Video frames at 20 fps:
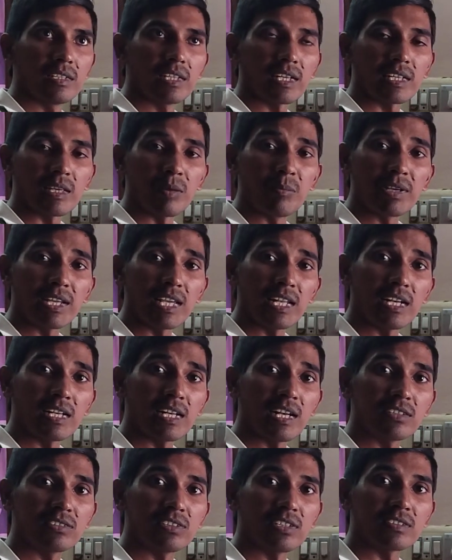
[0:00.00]
the chemical
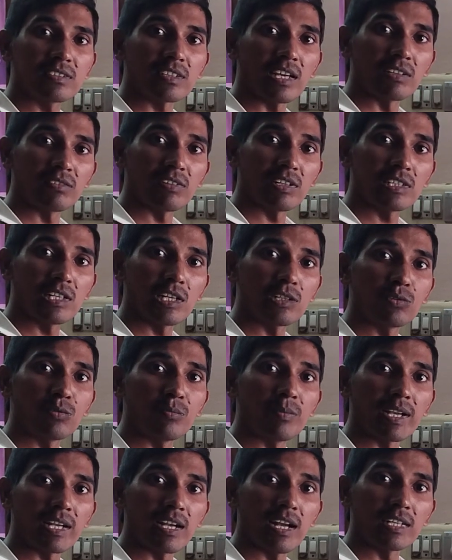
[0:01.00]
energy is converted to
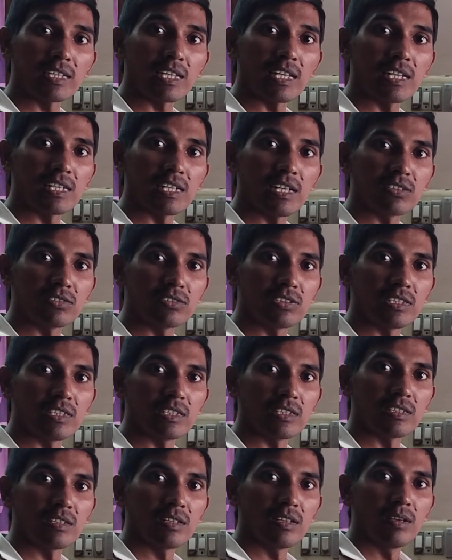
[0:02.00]
mechanical
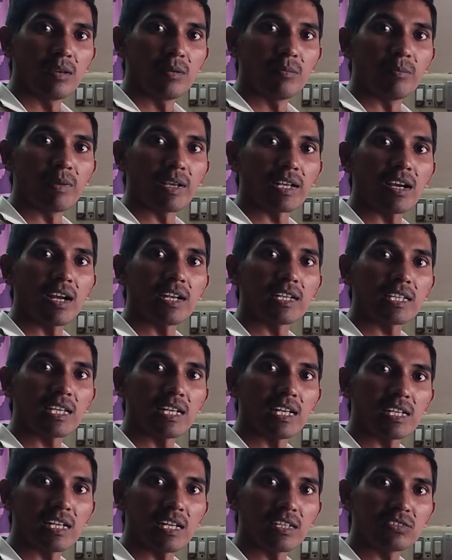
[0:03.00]
energy.
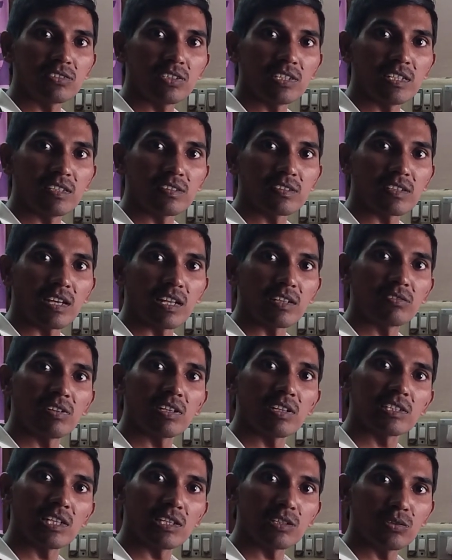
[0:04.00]
Mechanical energy is
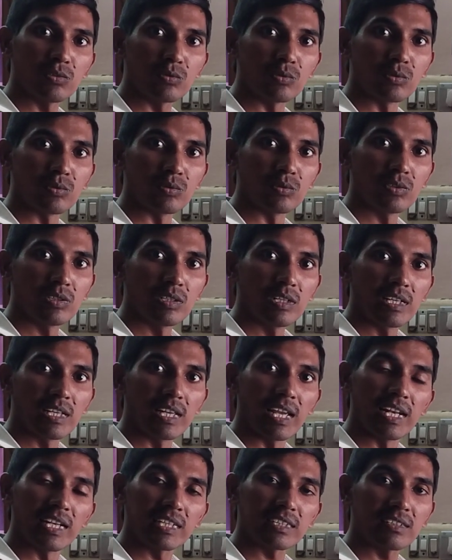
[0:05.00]
converted to
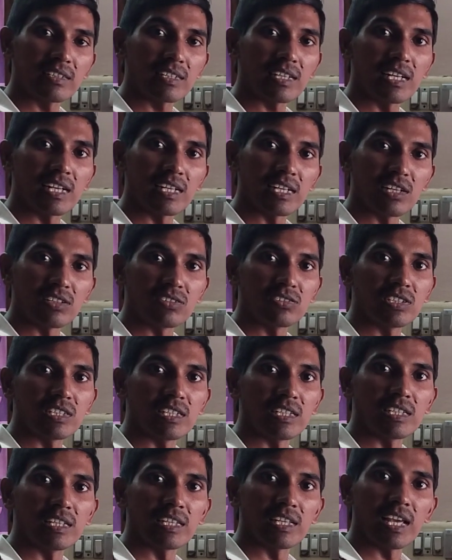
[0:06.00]
electrical
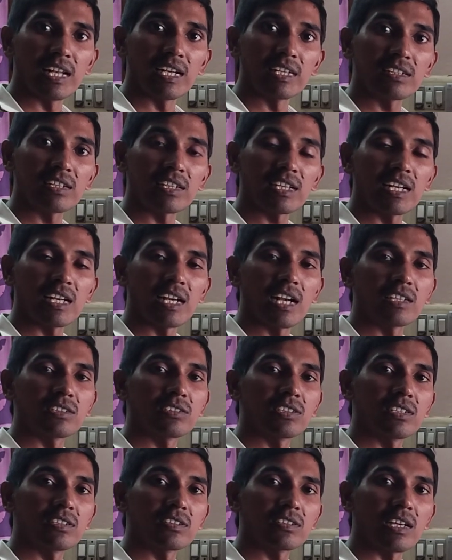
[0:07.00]
energy. Electrical
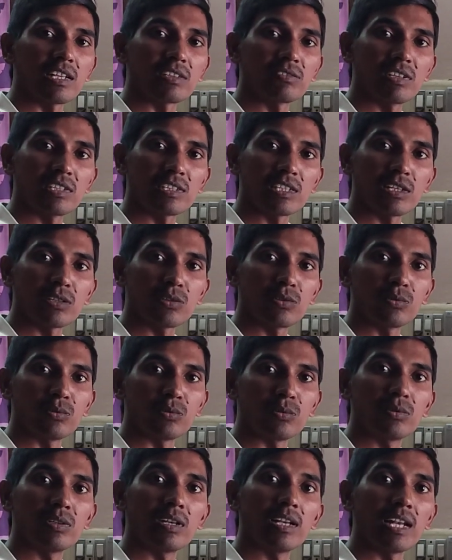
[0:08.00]
energy is converted
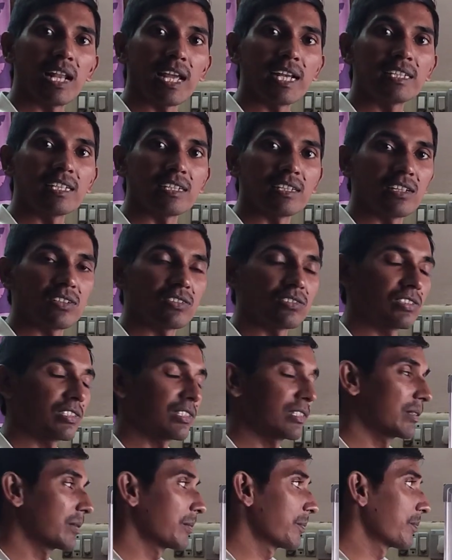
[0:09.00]
to light energy.